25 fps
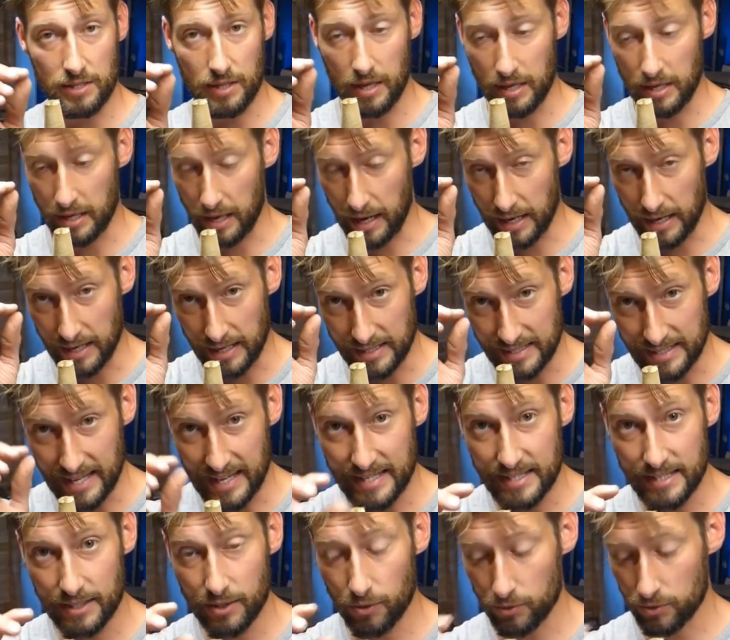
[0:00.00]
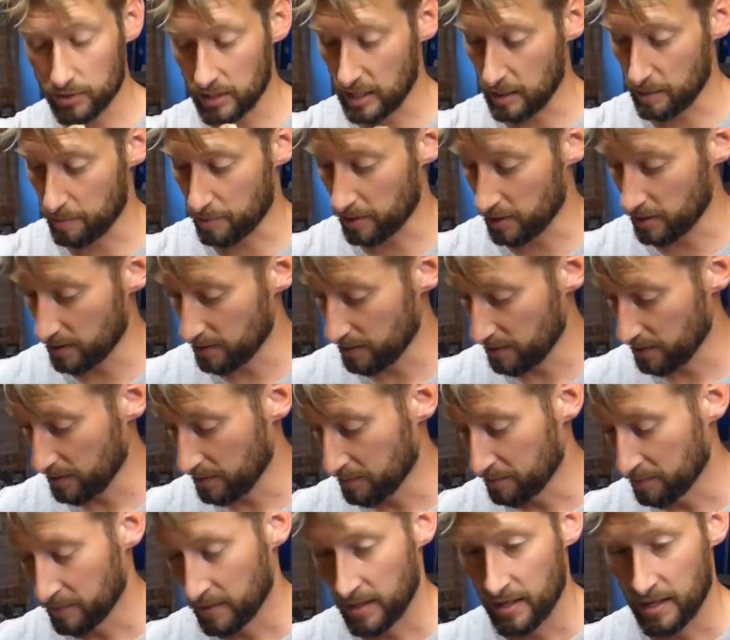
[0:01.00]
an identical taper.
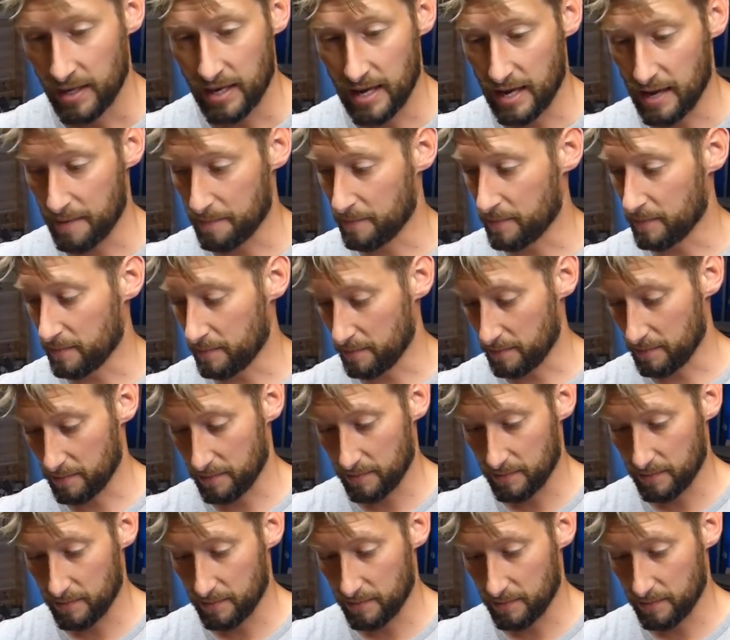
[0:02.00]
The